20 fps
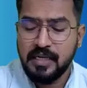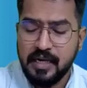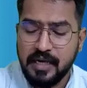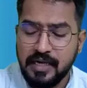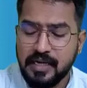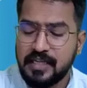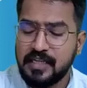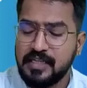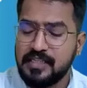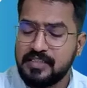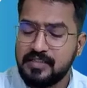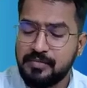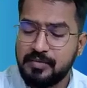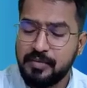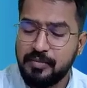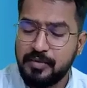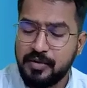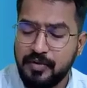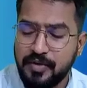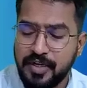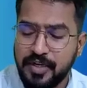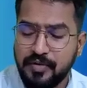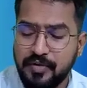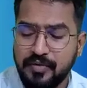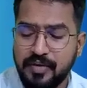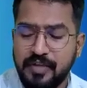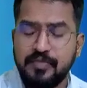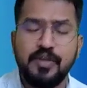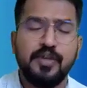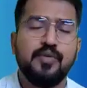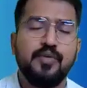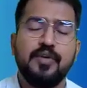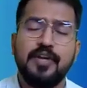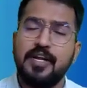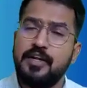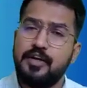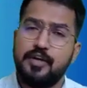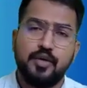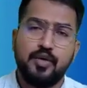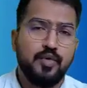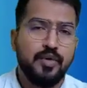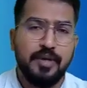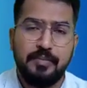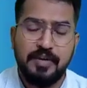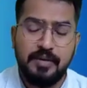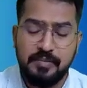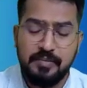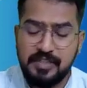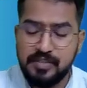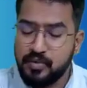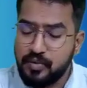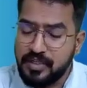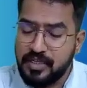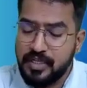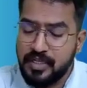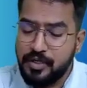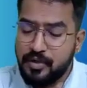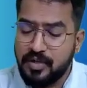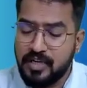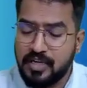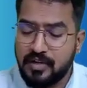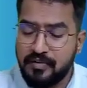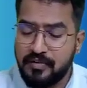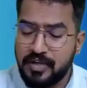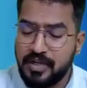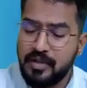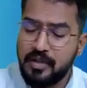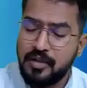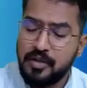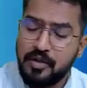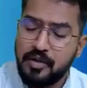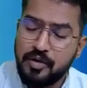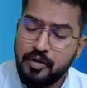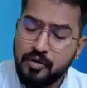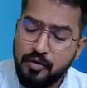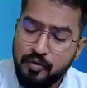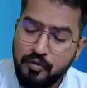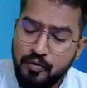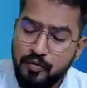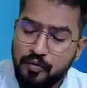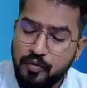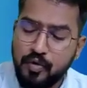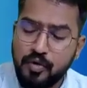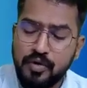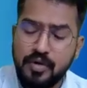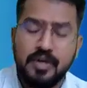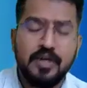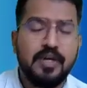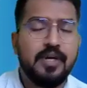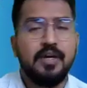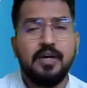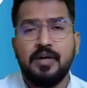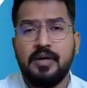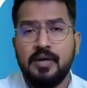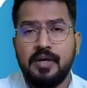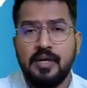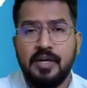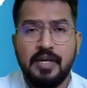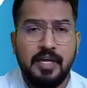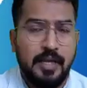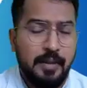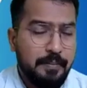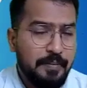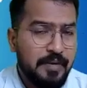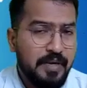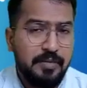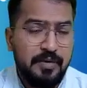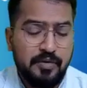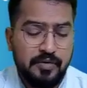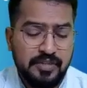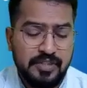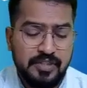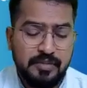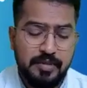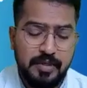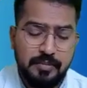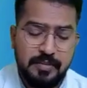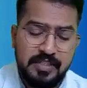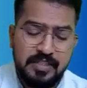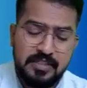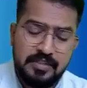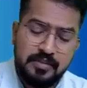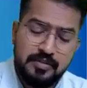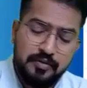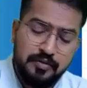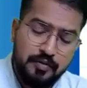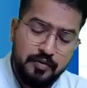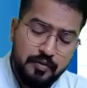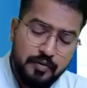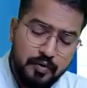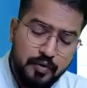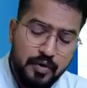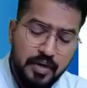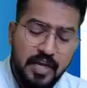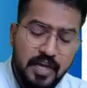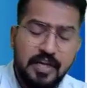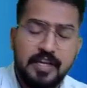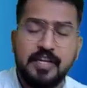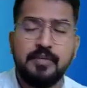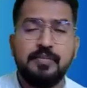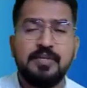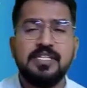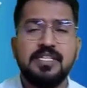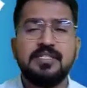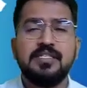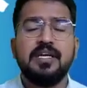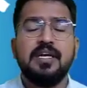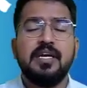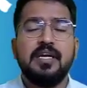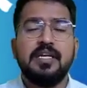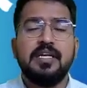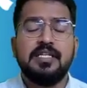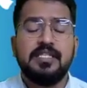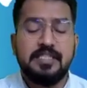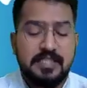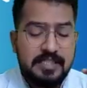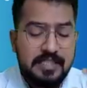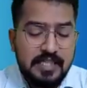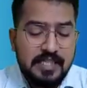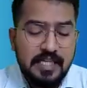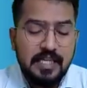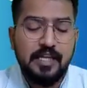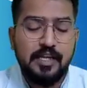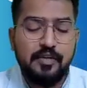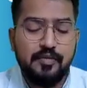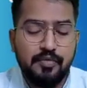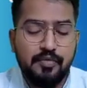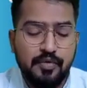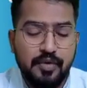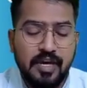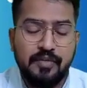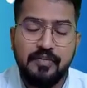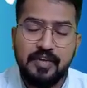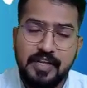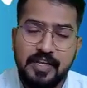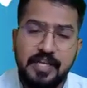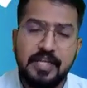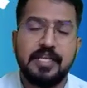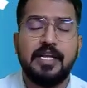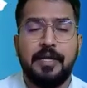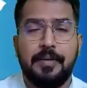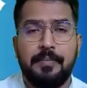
again September 2025, you will get 2 MTPs. So here you are covering 4 MTP question papers, 4 RTPs. Still, if you have any time,